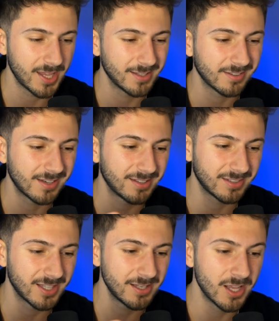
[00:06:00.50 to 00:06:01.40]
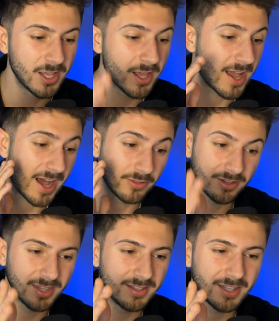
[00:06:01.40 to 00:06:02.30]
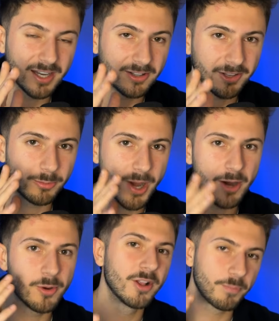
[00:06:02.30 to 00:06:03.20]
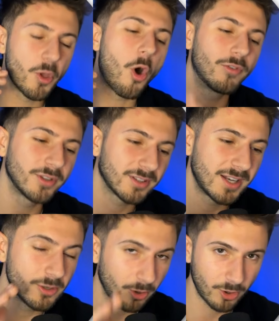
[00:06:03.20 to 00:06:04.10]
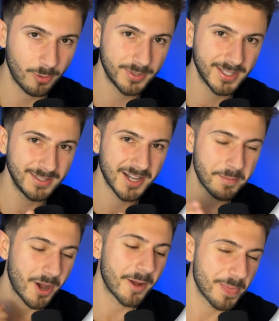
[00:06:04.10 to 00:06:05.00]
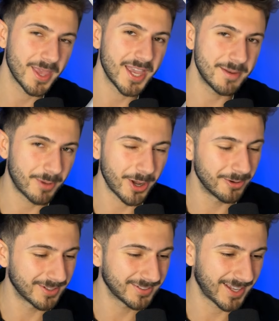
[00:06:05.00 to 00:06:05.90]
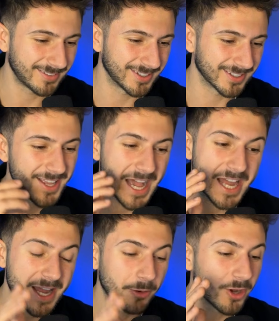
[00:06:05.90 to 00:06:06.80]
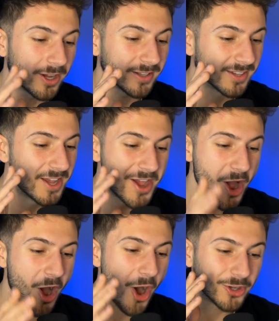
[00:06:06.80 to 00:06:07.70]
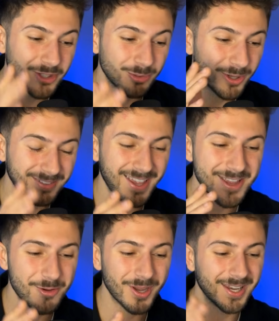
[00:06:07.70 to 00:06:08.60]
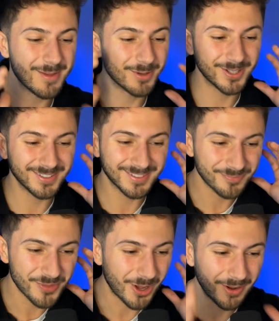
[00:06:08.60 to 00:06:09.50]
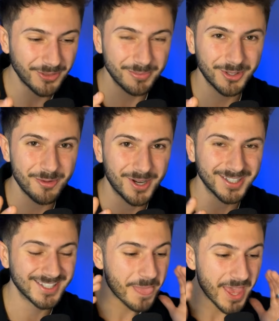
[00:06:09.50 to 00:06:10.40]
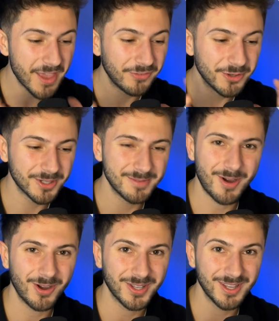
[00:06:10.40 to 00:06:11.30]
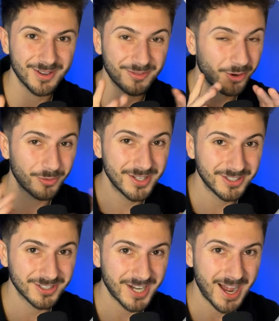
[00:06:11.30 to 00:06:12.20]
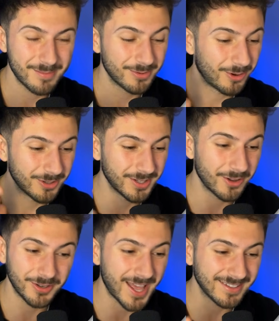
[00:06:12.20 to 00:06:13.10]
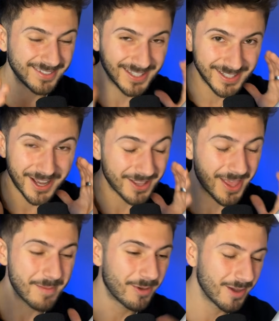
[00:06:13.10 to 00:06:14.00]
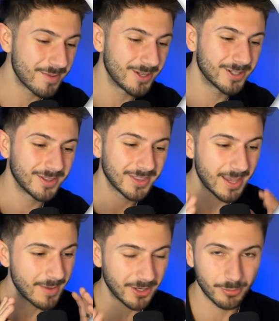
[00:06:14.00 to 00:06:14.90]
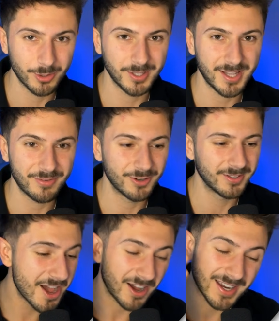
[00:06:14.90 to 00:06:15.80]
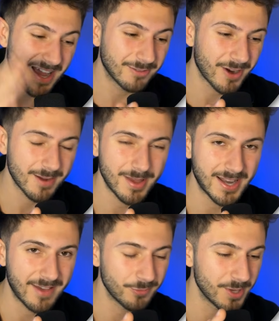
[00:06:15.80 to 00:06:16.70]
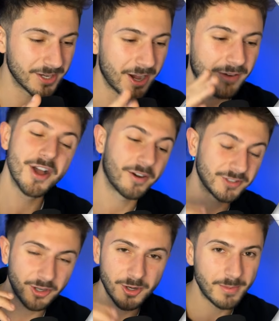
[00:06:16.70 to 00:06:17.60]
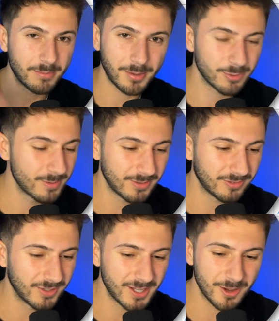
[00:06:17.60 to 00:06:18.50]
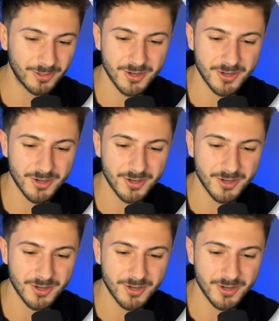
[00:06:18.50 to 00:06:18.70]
this listing and the things that it does well. Obviously, not copying, but in my own aesthetic. And now, guys, I just want to say quickly, because I love them so much. If you're in the market for a research app on Etsy, in my opinion, they make the world of difference. I can't recommend Everbee enough. I've shown them in my previous videos.